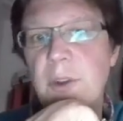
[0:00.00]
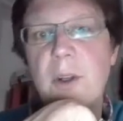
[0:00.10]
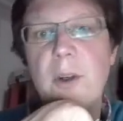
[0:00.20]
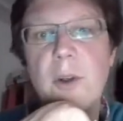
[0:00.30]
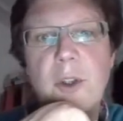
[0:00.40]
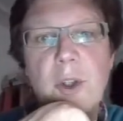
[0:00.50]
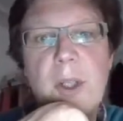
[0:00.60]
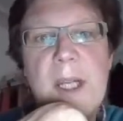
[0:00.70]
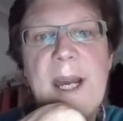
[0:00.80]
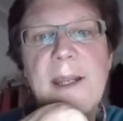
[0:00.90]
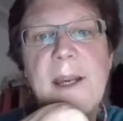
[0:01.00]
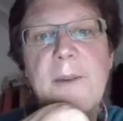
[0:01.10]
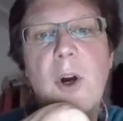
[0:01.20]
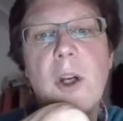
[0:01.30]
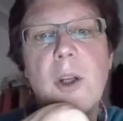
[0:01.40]
there you can have
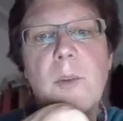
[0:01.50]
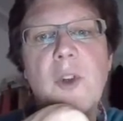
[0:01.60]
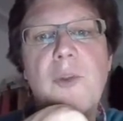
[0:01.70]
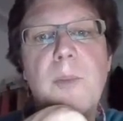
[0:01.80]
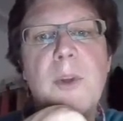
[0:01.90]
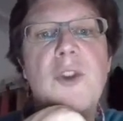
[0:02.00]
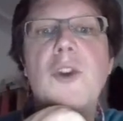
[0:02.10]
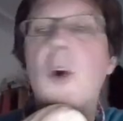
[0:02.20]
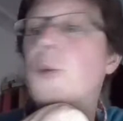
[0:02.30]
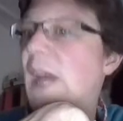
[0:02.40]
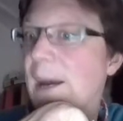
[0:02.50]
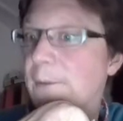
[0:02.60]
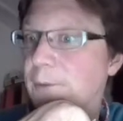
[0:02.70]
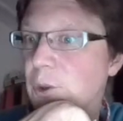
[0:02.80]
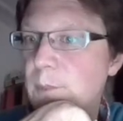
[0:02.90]
arguments, but you don't
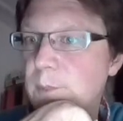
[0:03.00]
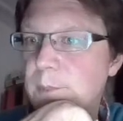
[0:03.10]
have to.